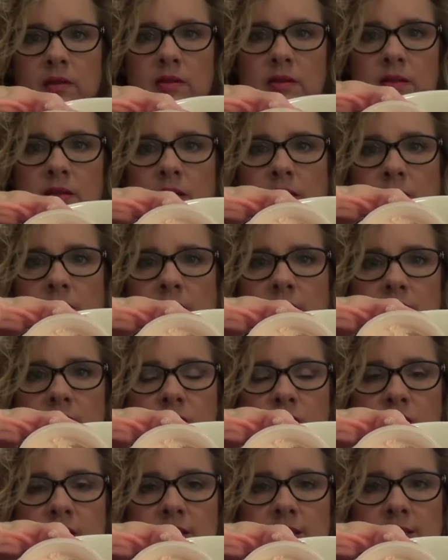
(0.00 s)
So as
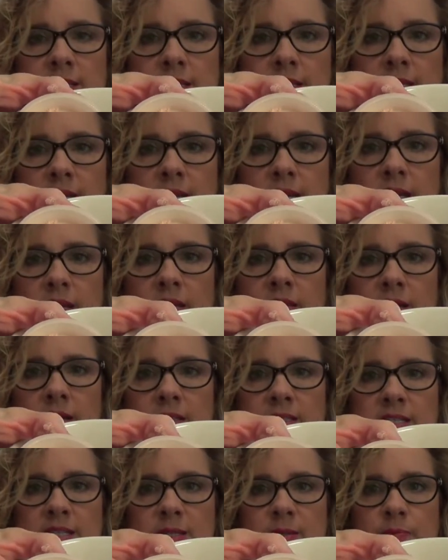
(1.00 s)
you can see,
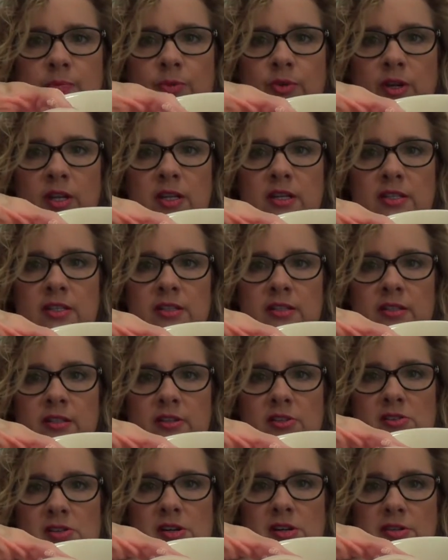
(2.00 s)
that's pretty darn
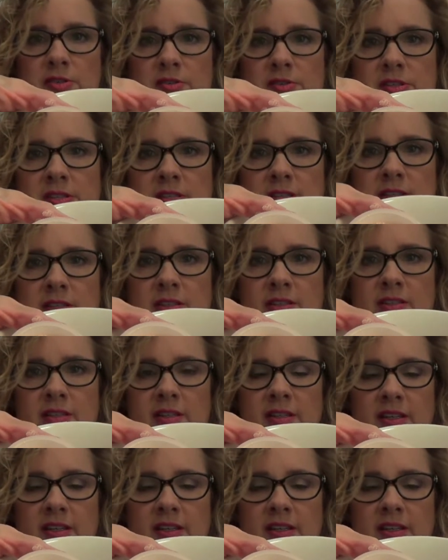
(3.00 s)
close.